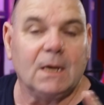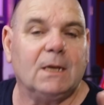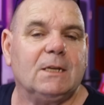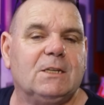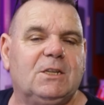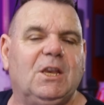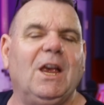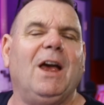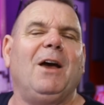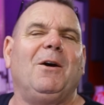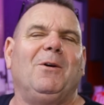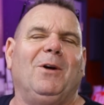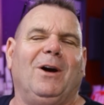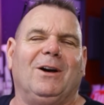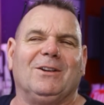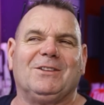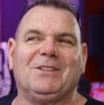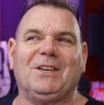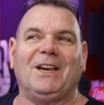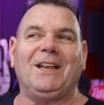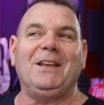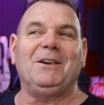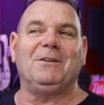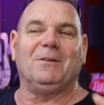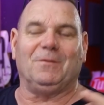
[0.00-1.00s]
So I'll
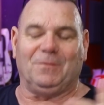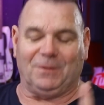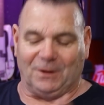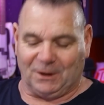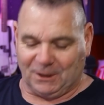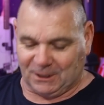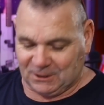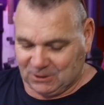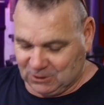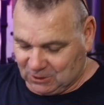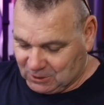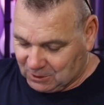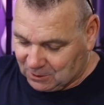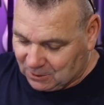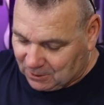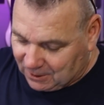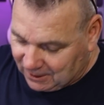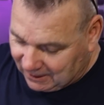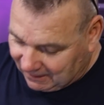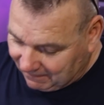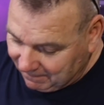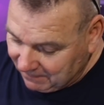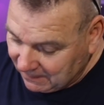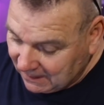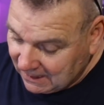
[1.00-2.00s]
tell you a funny
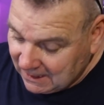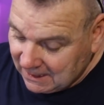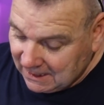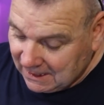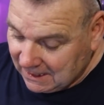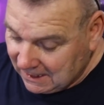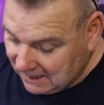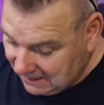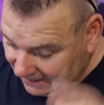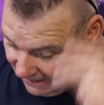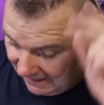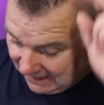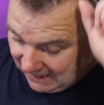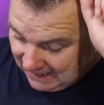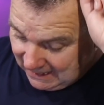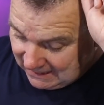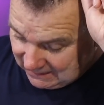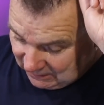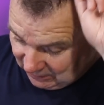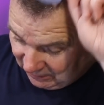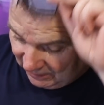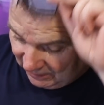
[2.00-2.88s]
story. Years